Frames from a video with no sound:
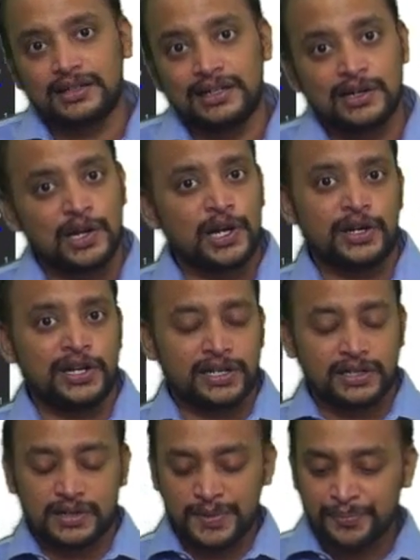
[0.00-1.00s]
clear or
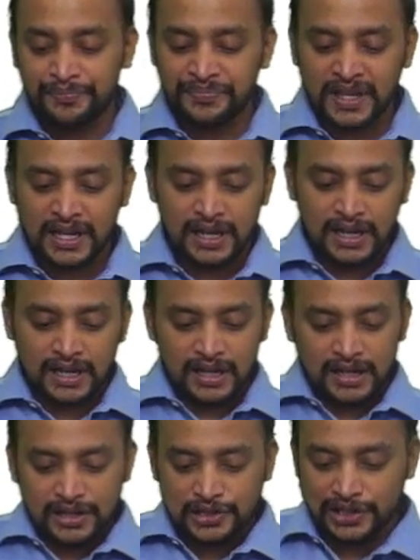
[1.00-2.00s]
not.
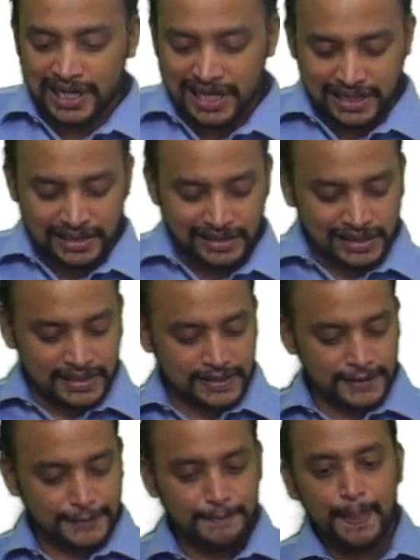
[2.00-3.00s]
So that is
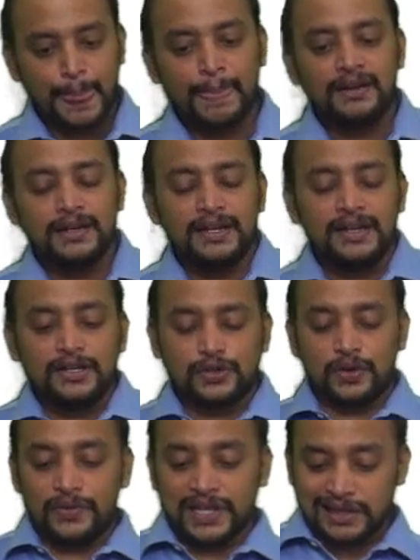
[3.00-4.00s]
this.
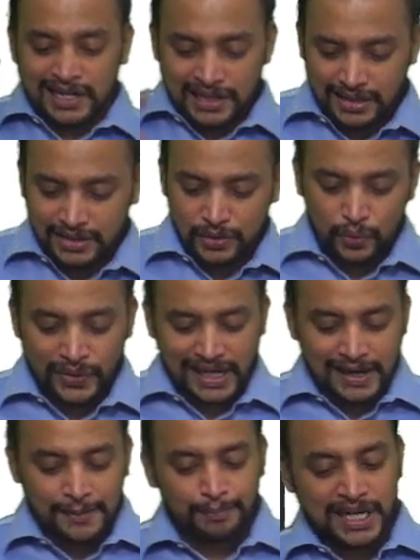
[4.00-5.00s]
So with this, we
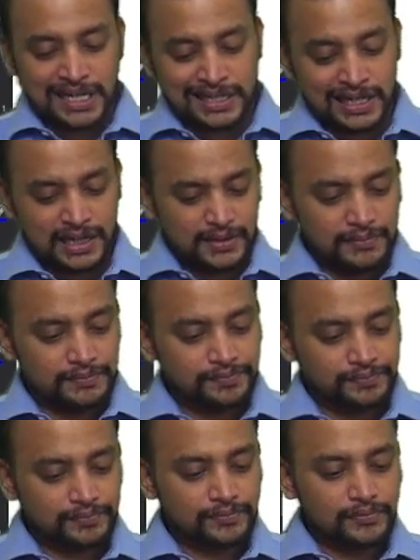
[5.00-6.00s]
completed,
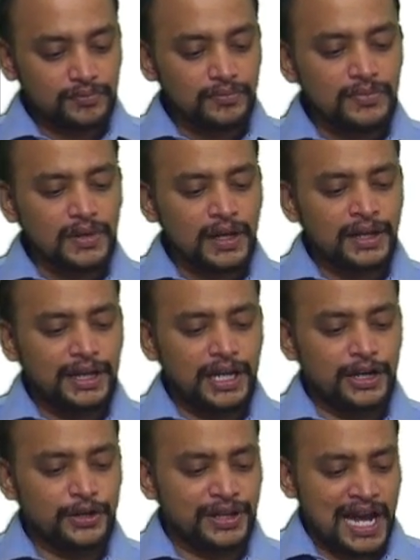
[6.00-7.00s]
you know, the